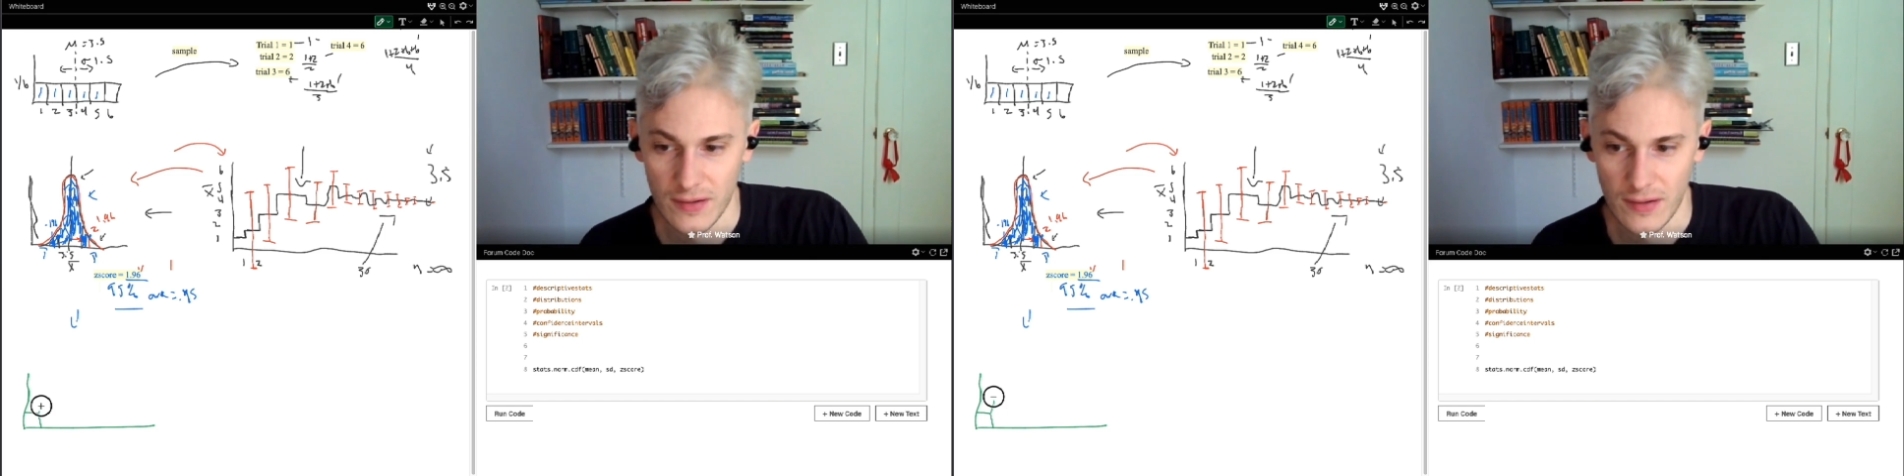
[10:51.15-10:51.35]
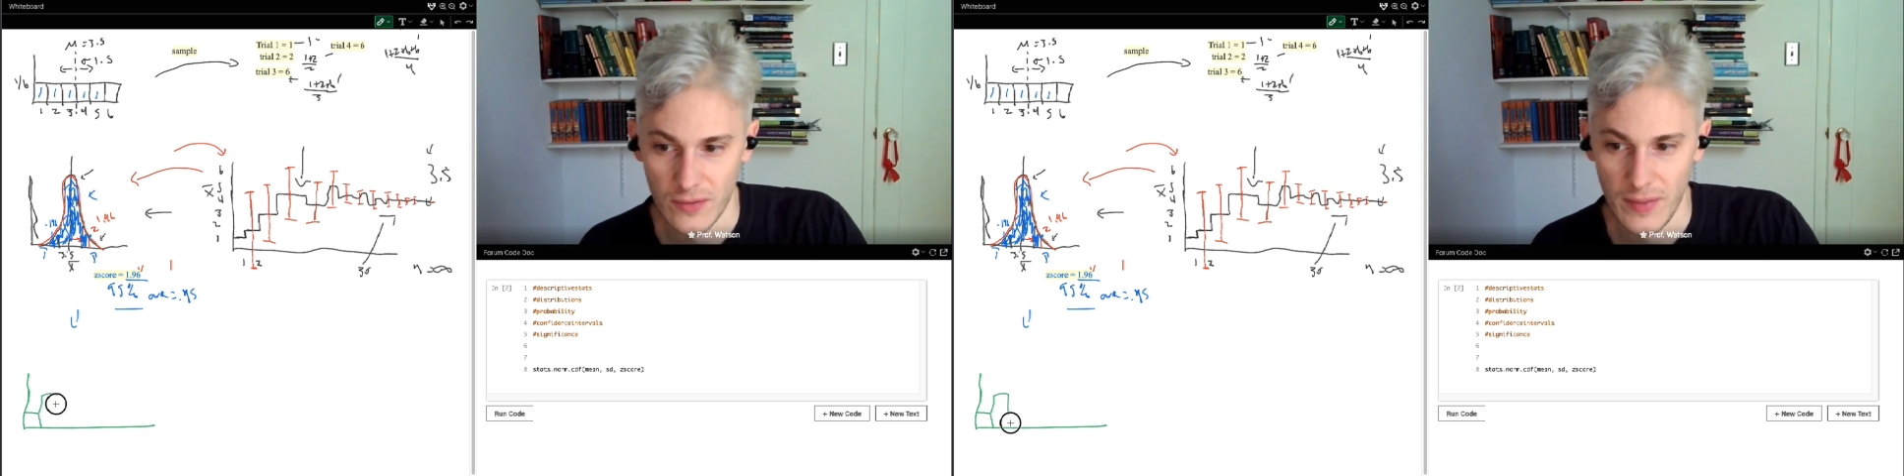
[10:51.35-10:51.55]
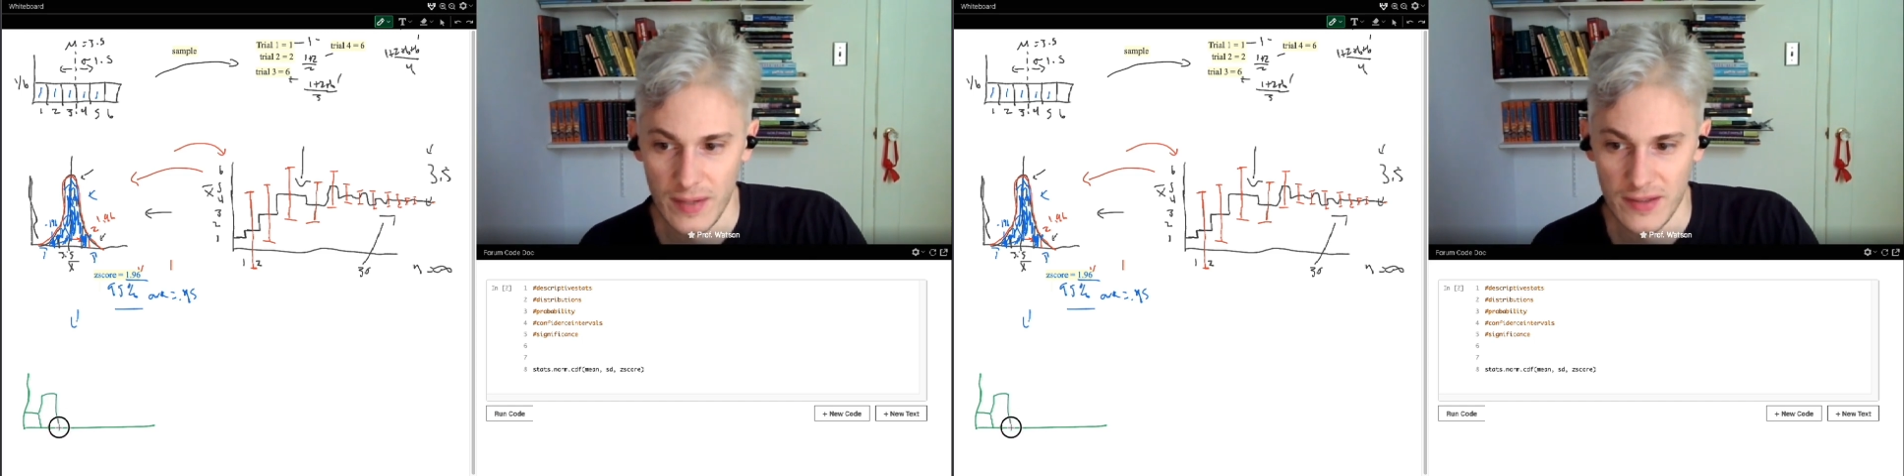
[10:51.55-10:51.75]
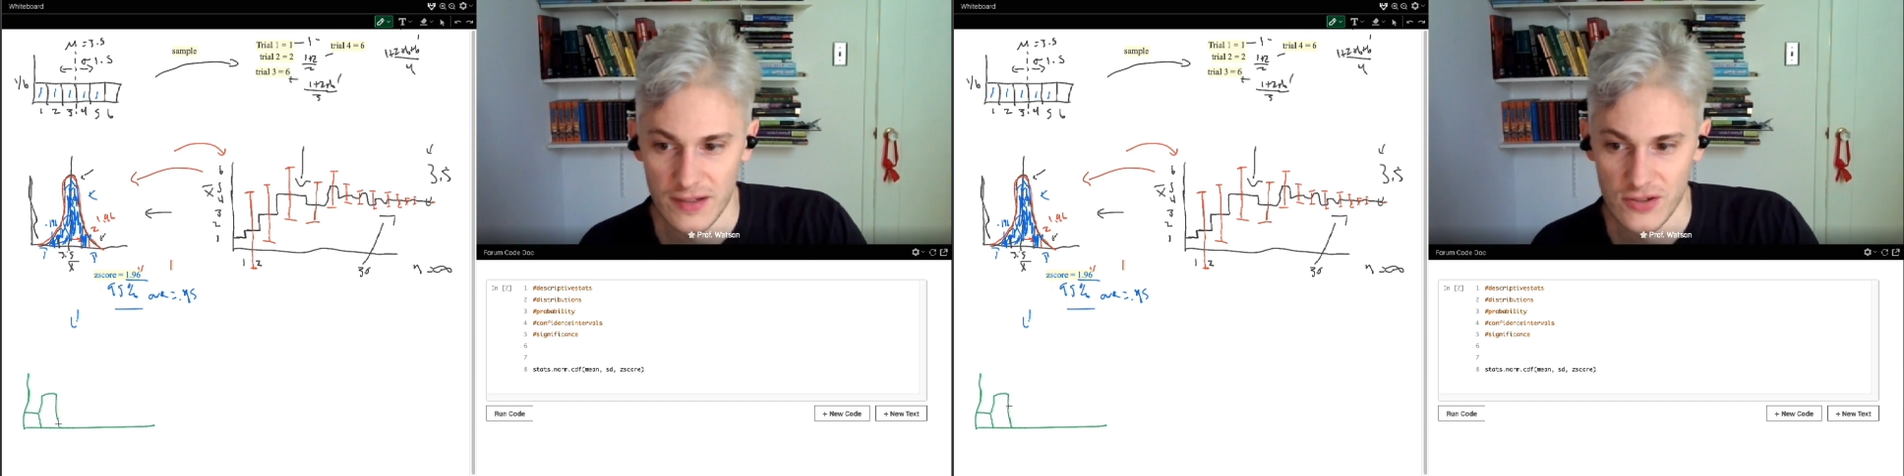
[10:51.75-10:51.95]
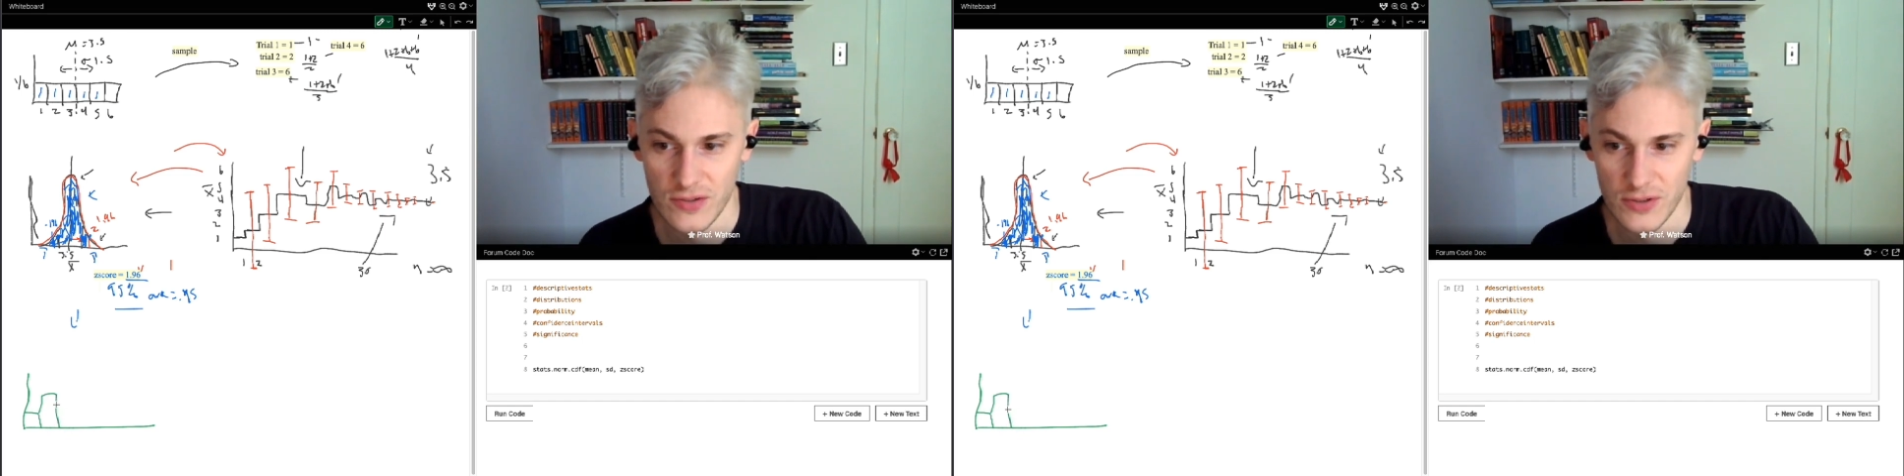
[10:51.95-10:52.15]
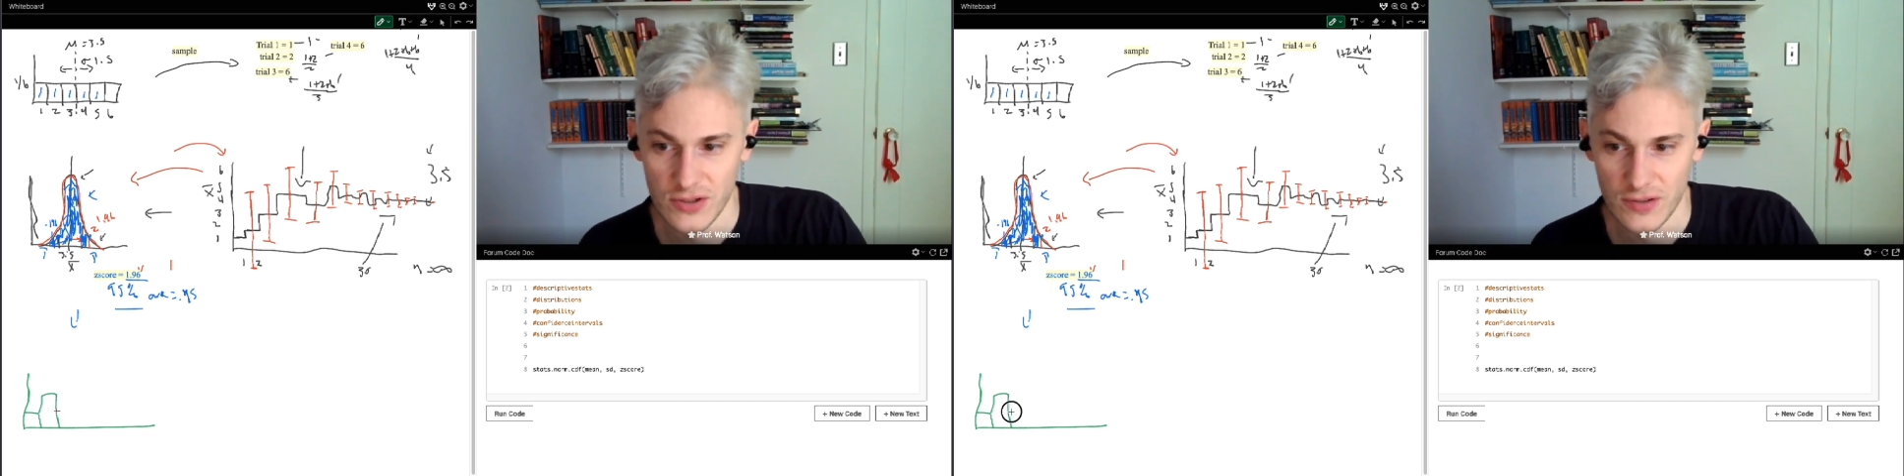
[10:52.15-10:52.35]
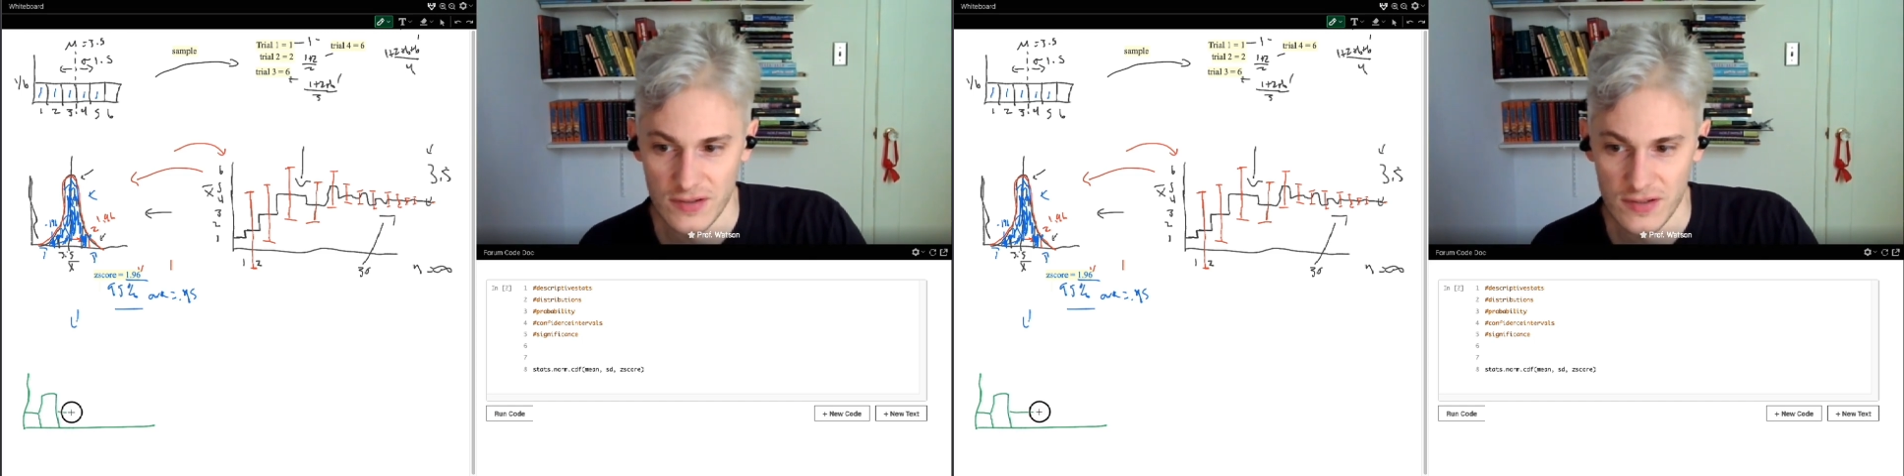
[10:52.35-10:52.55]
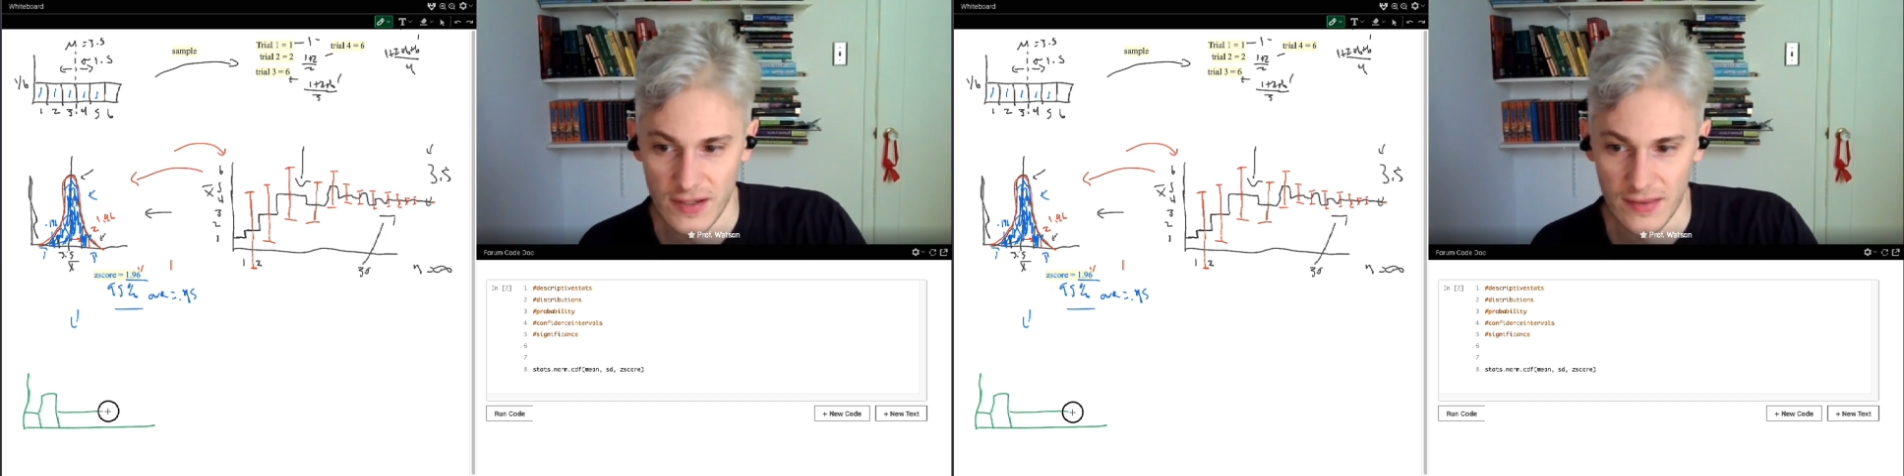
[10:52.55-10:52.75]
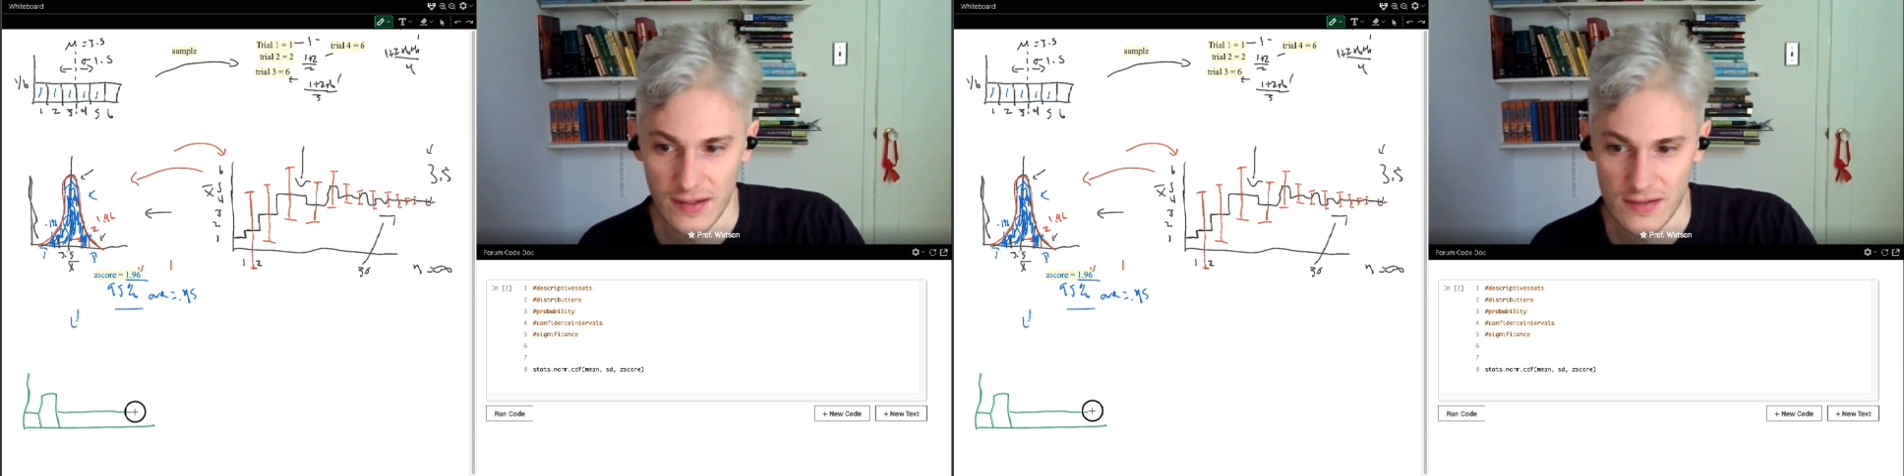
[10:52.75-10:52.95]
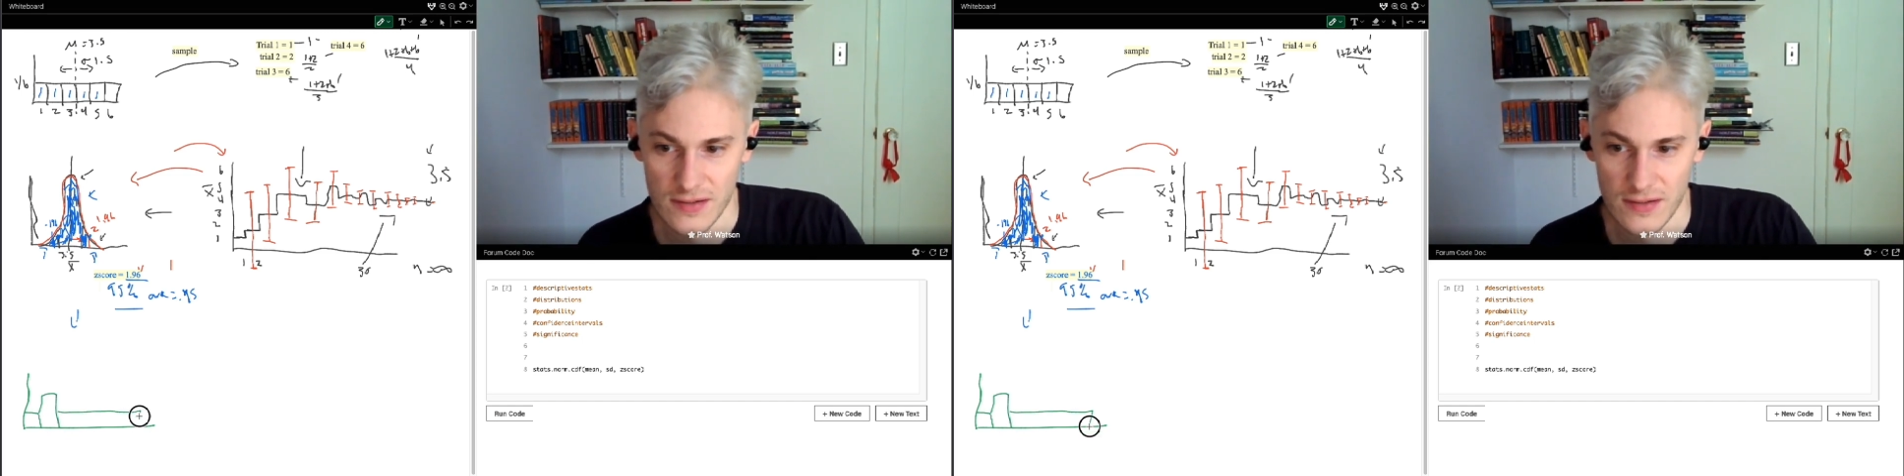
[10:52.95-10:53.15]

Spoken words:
maybe the distribution looks like this,